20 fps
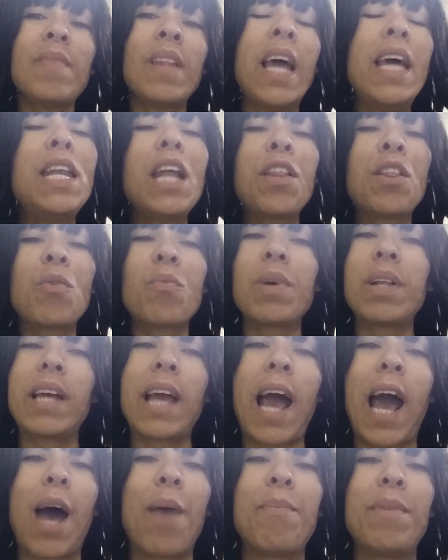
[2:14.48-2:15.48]
And nothing really
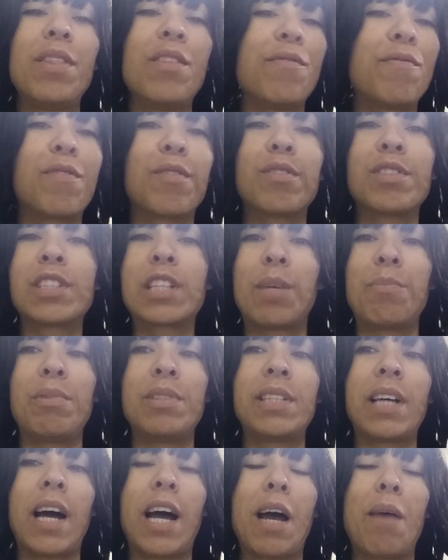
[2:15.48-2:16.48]
happened the first couple
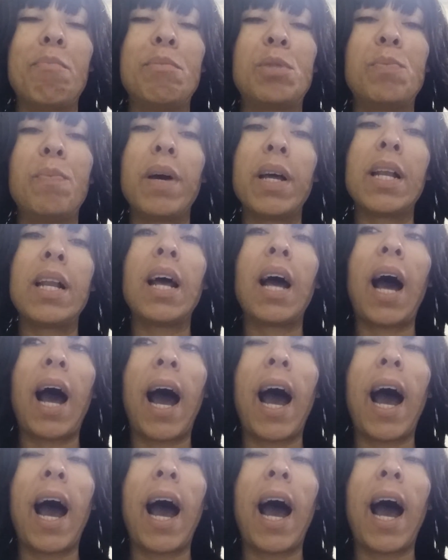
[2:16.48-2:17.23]
of times, but